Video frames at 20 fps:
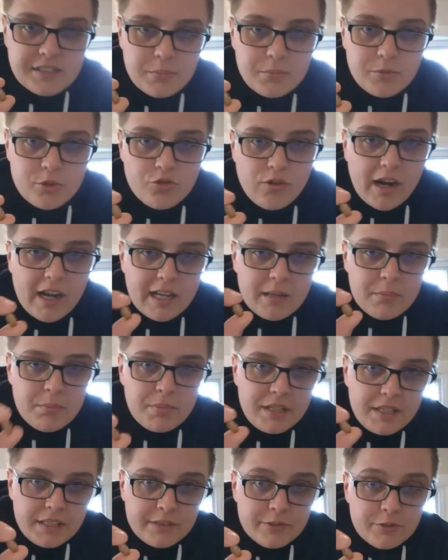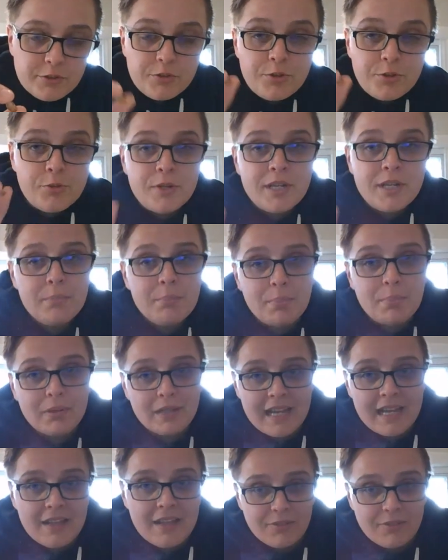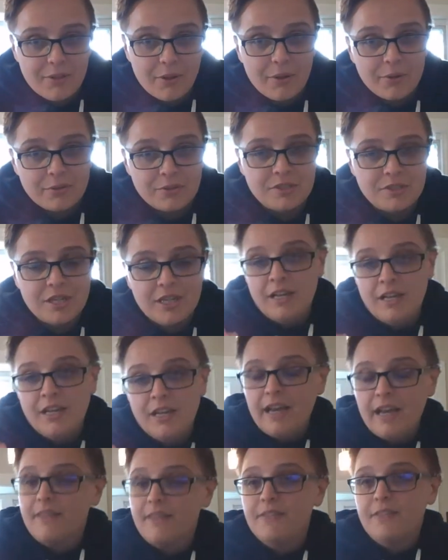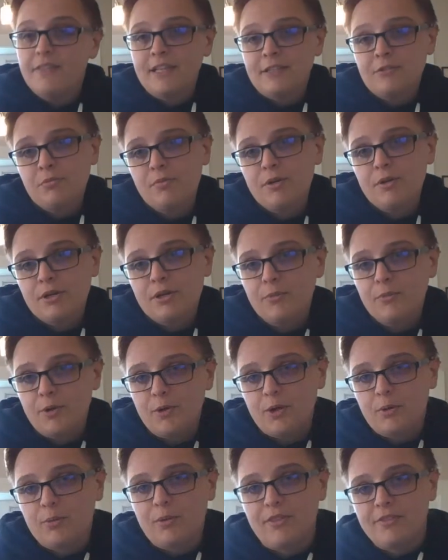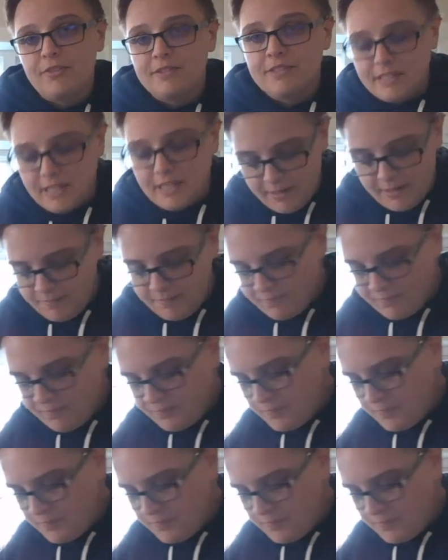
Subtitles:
some dried beans, you can plant those. And that's what we're going to work with today.